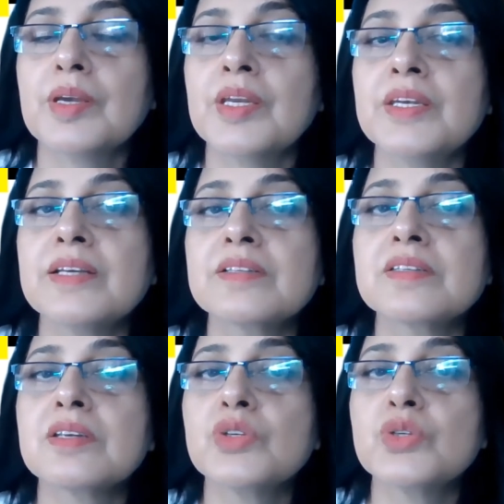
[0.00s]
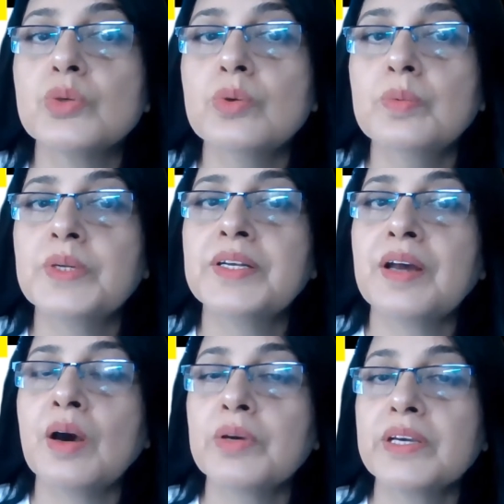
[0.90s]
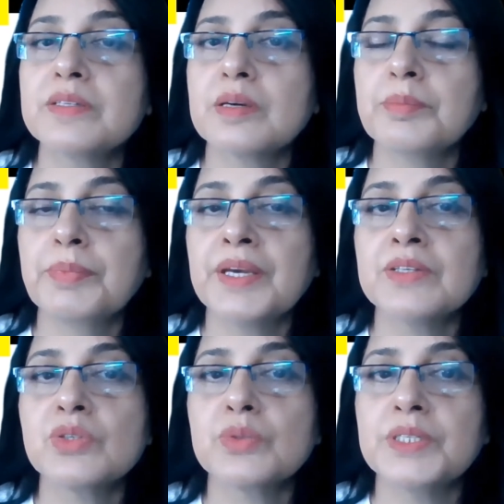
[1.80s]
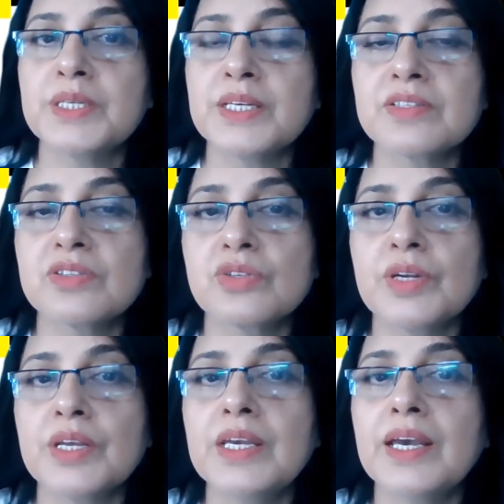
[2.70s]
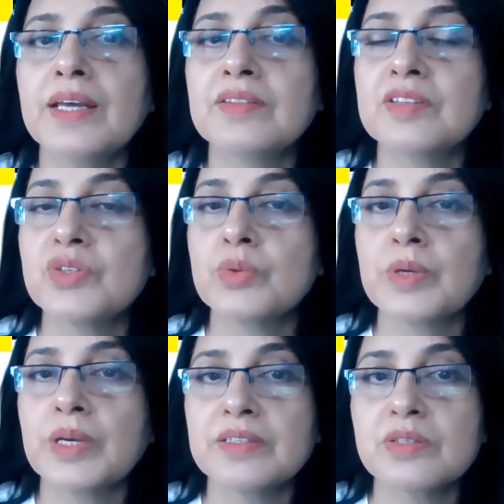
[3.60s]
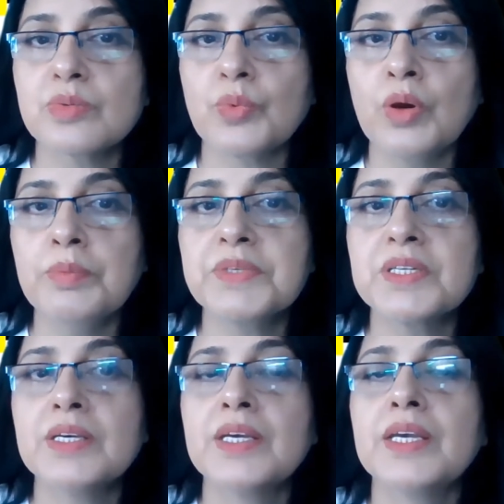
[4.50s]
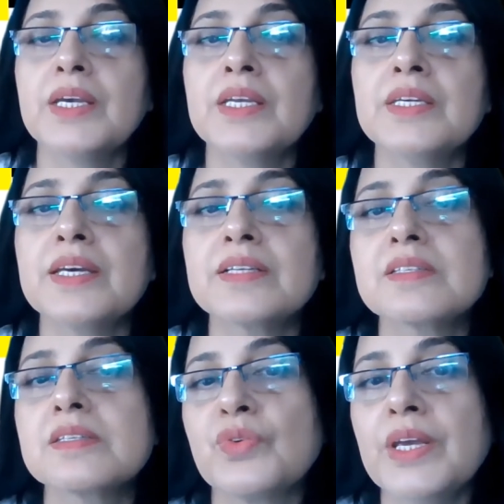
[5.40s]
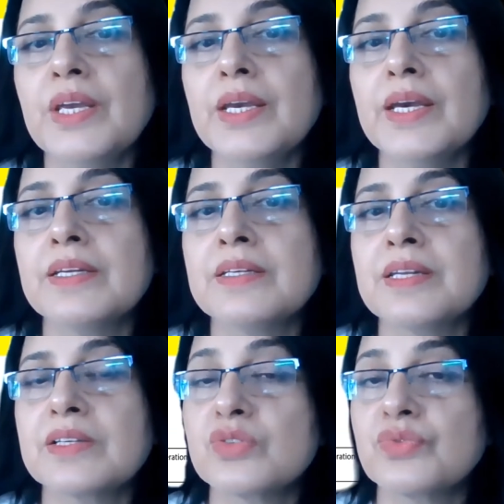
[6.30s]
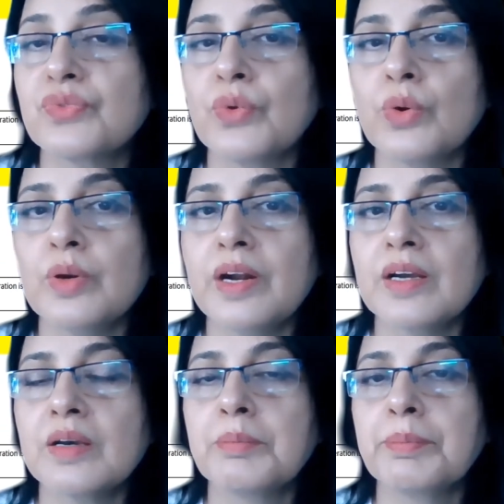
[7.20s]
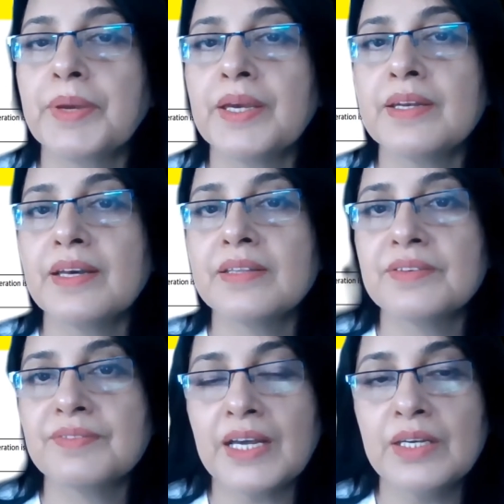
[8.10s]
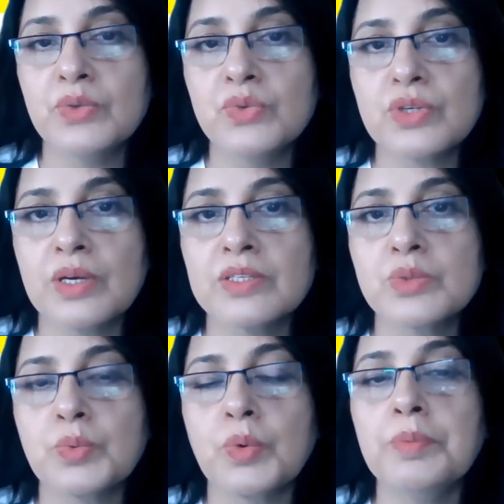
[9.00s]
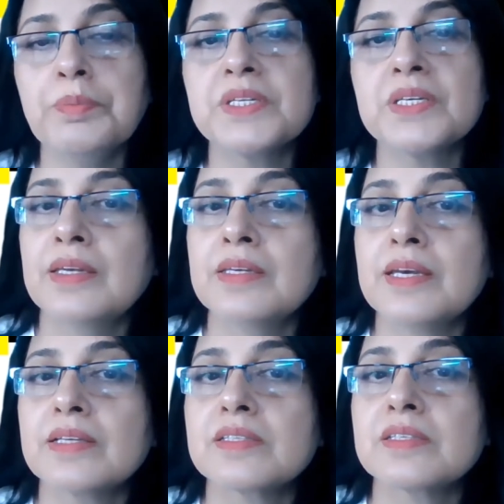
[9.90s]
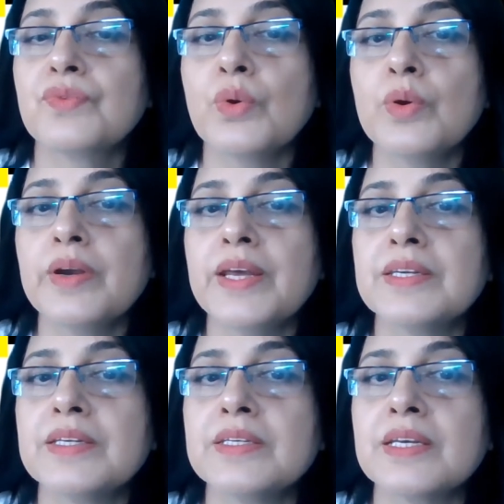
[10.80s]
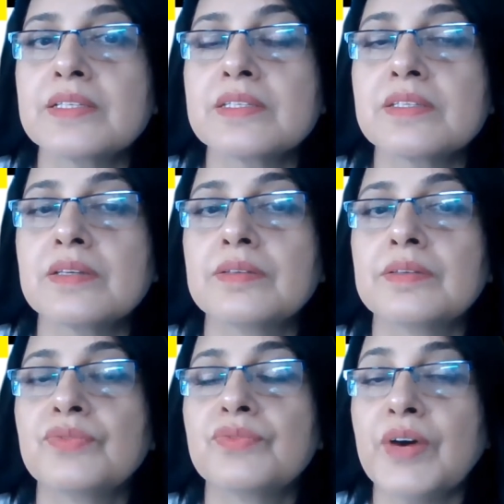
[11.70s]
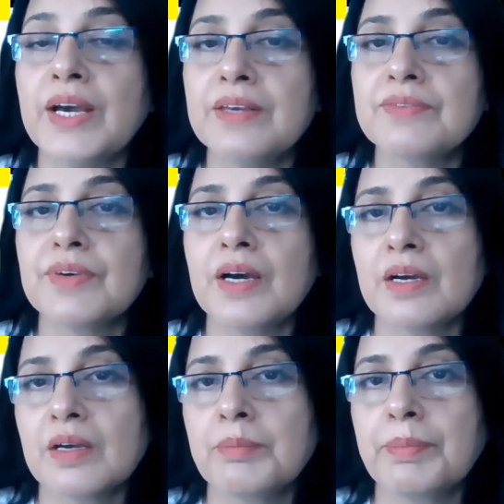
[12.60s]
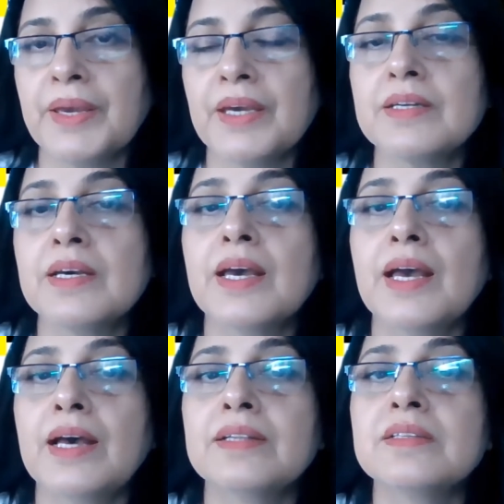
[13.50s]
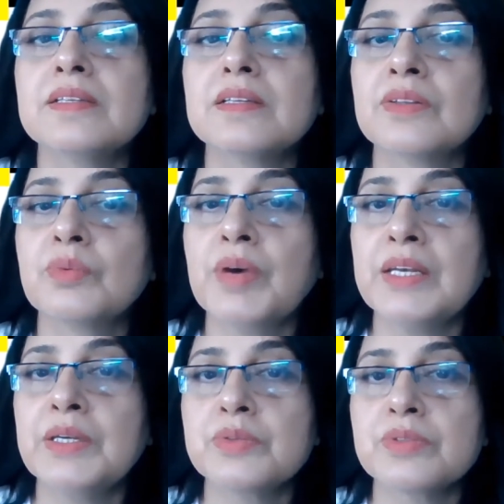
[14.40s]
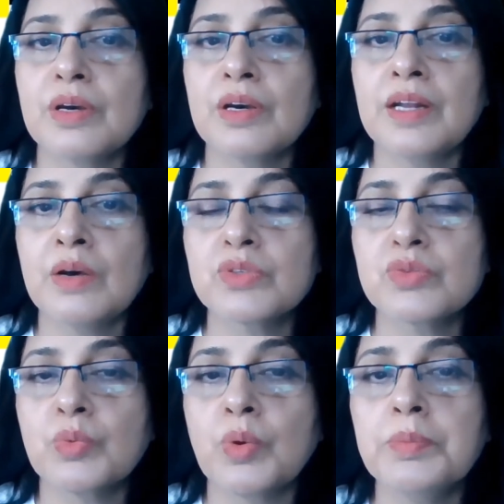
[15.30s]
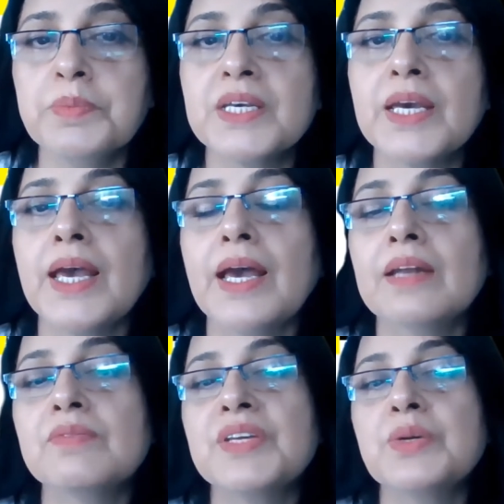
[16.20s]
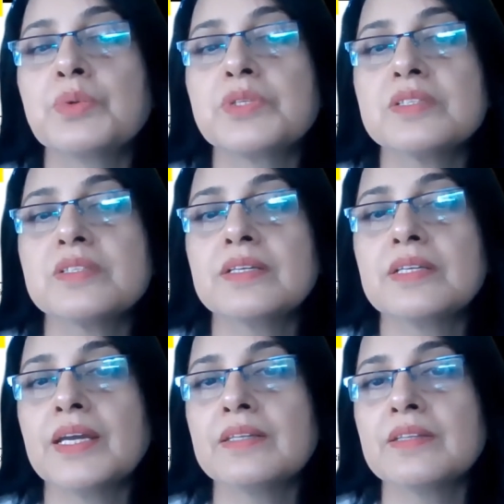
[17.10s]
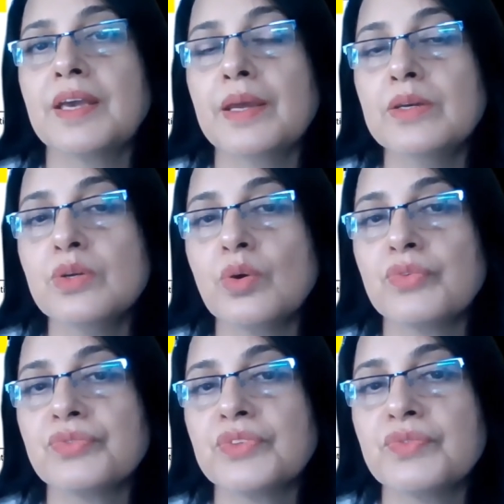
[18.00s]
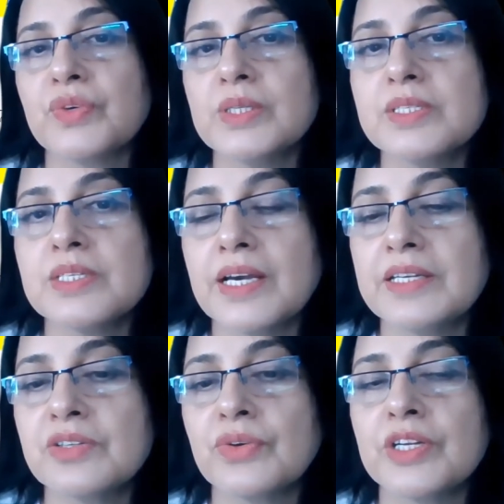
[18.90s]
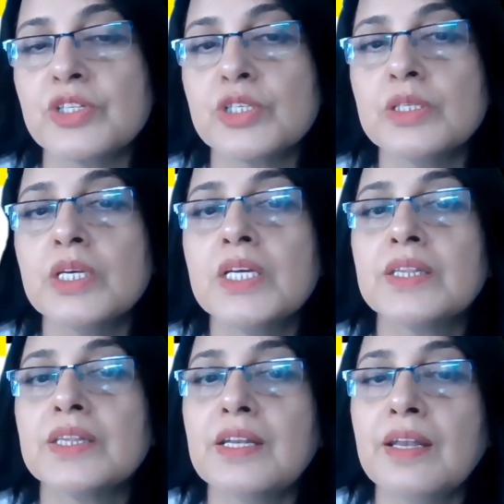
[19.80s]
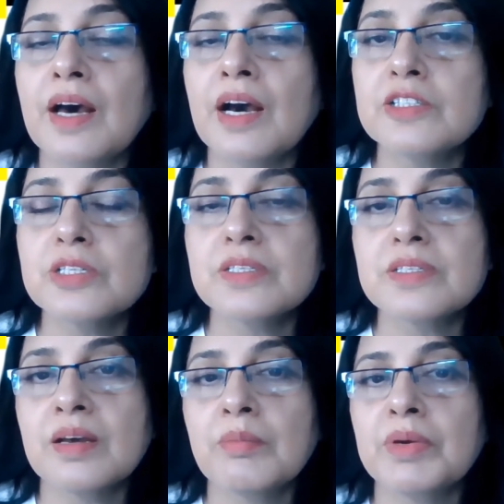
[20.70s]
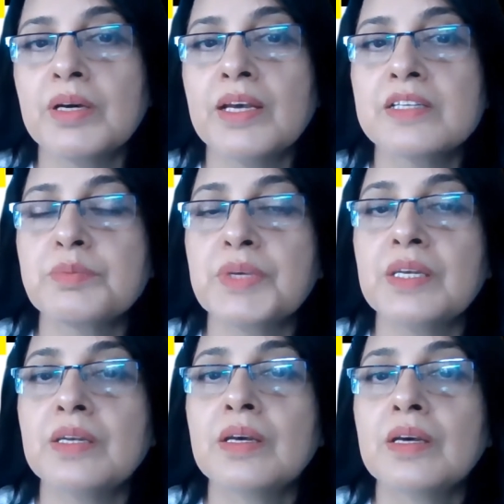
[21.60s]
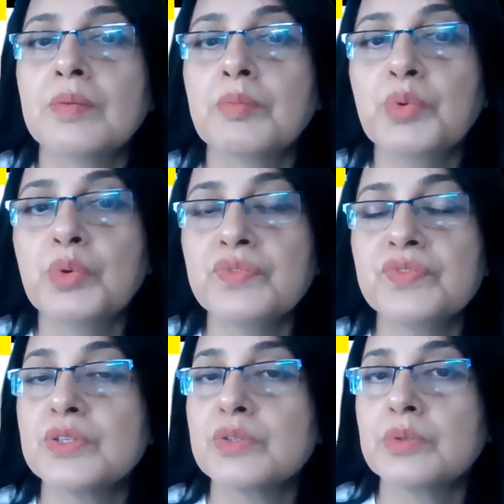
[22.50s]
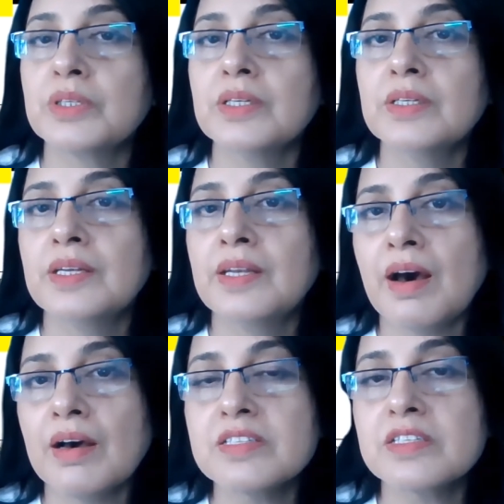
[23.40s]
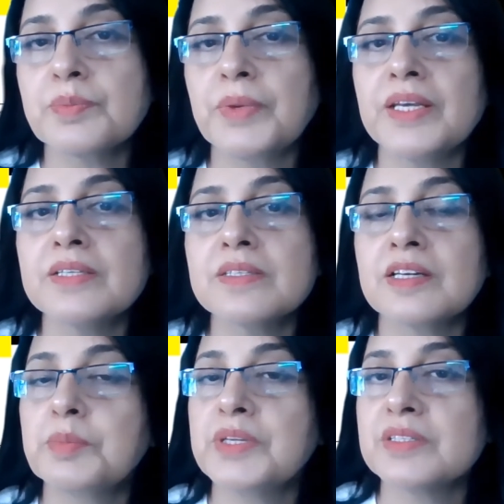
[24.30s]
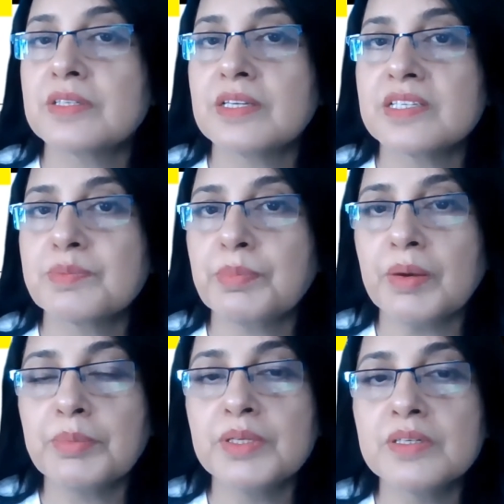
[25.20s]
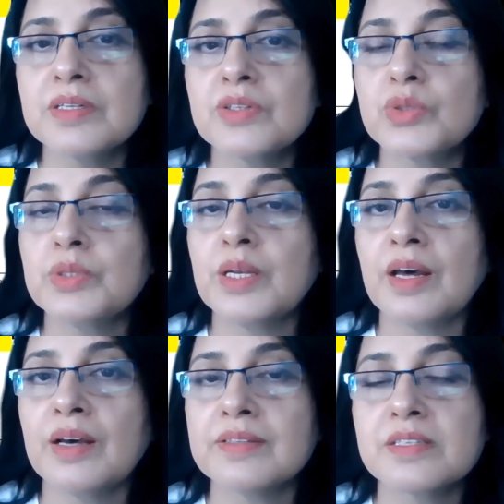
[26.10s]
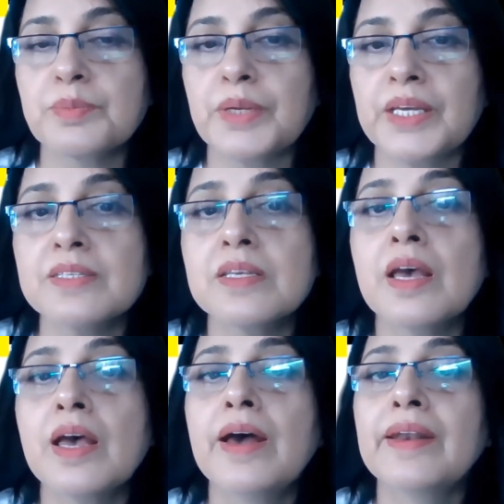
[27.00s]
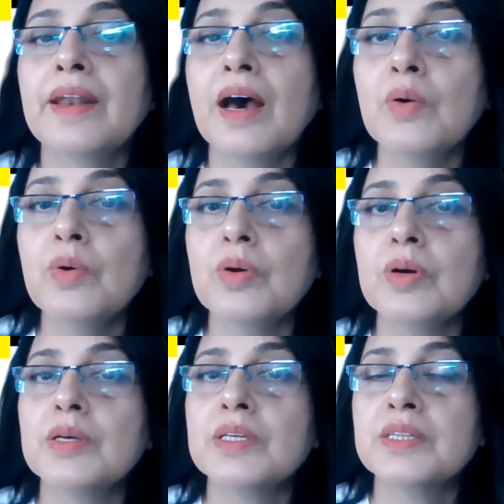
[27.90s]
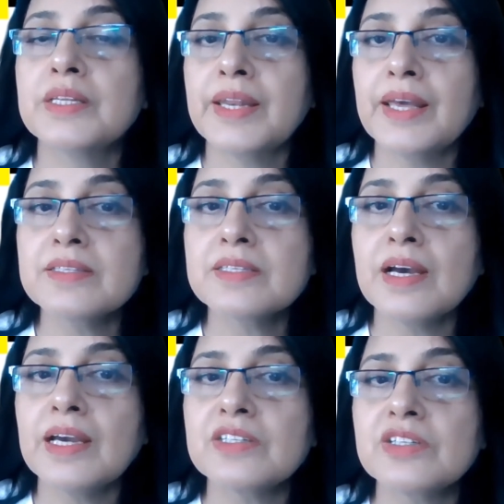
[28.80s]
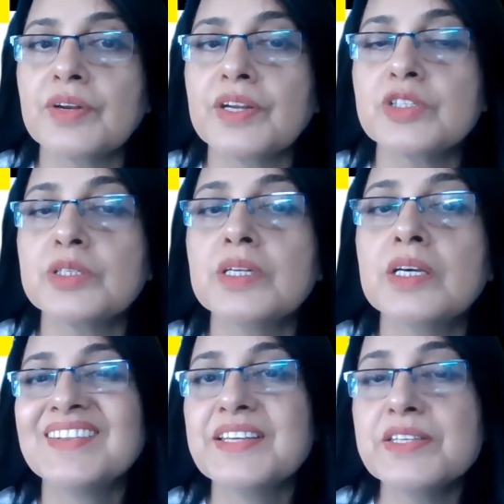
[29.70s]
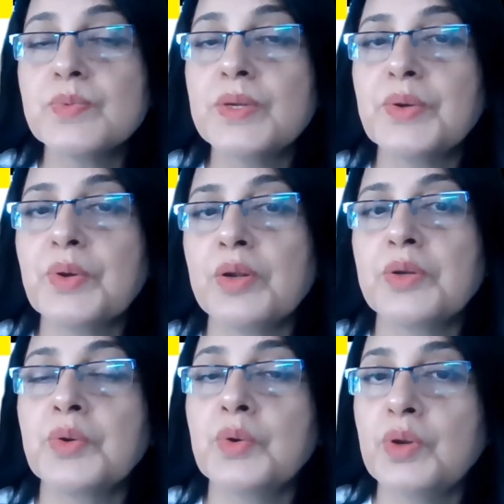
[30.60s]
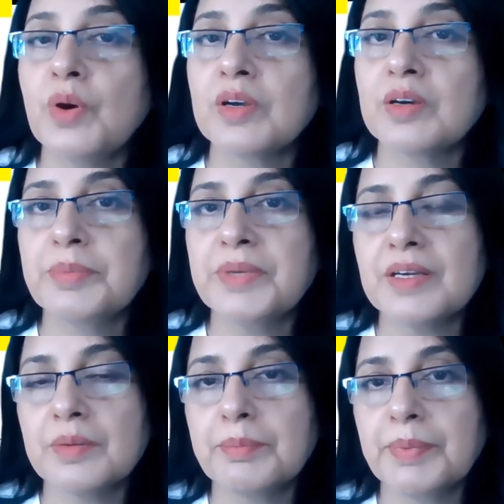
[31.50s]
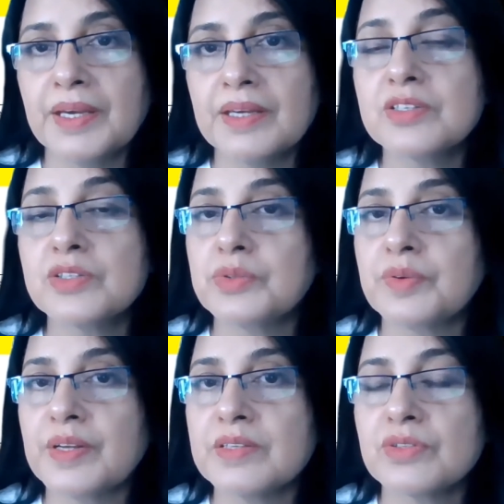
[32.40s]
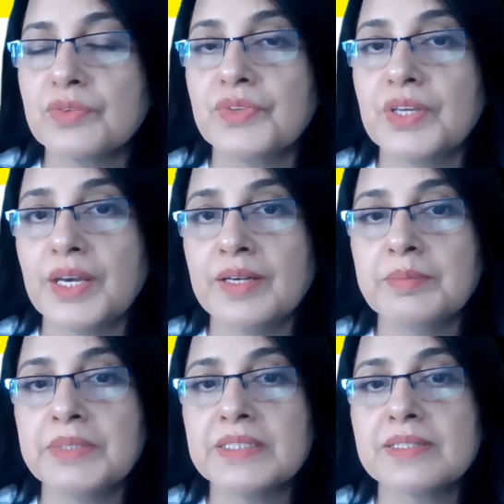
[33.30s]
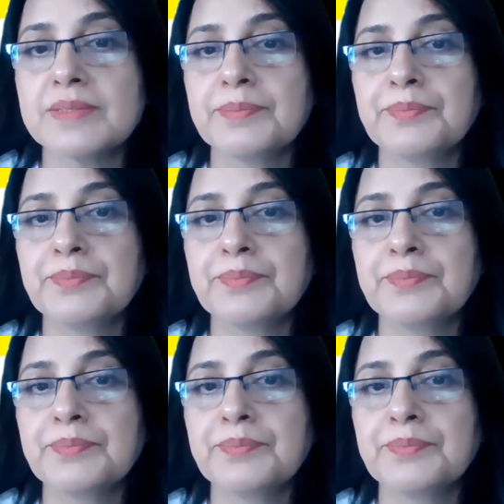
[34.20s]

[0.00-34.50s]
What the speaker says: Index 2 will now get compared to index 3 and the two get swapped. Index 3 and index 4 are compared and the values are swapped. Index 4 and index 5 are compared and the values are now swapped. And we notice that at the end of the first iteration, the largest number has been moved to the last place. That means it has bubbled to the last place. Now, in the next iteration, this will no longer be compared to the rest of the elements.